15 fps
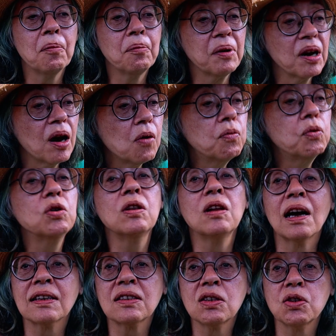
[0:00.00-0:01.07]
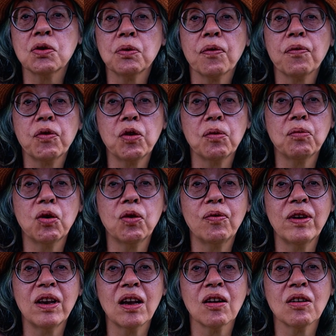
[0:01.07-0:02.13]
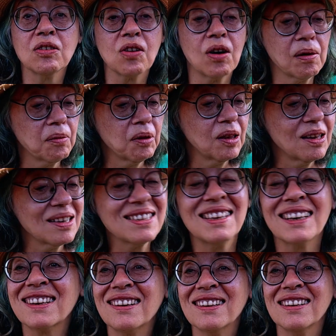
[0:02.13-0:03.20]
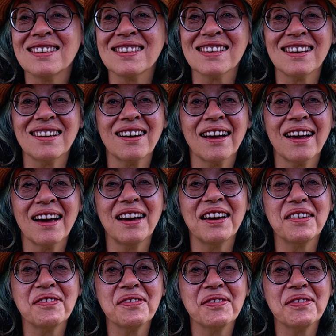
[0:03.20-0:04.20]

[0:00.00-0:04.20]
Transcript: But I would like to do a few more videos on the succulents that I have.